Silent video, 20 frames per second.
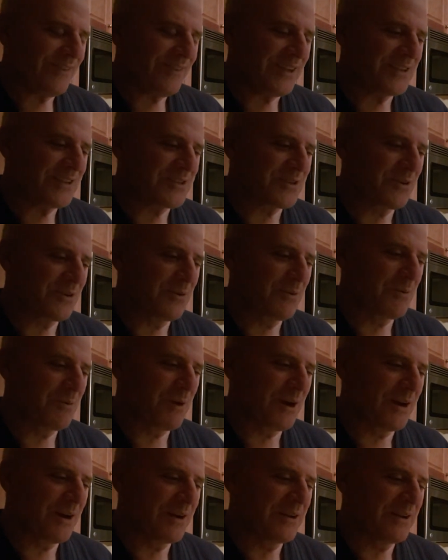
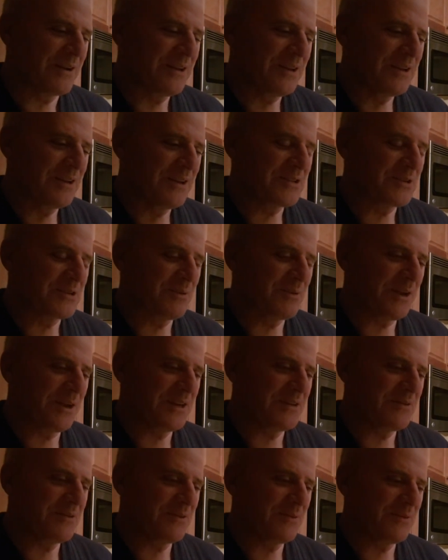So so
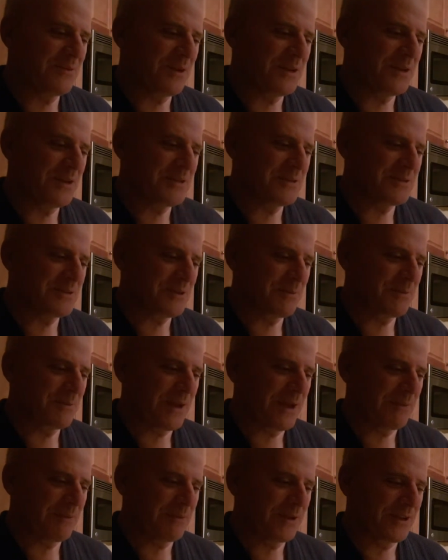what ends up
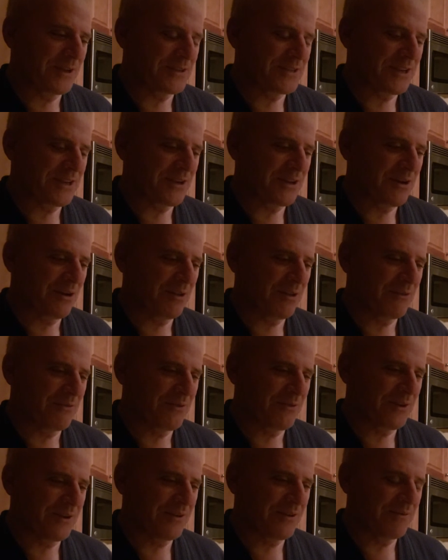happening is I call a
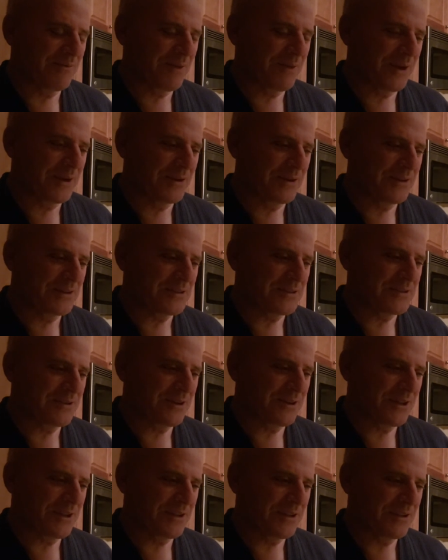friend of mine
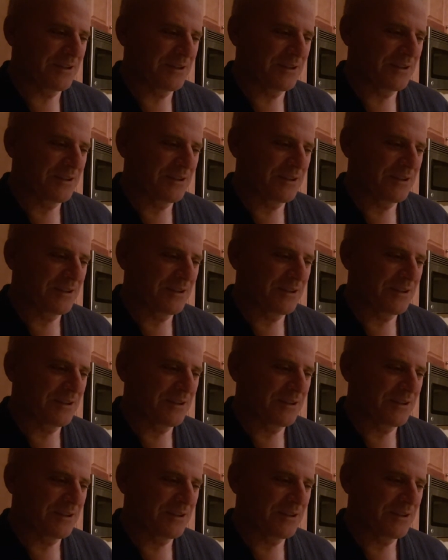yesterday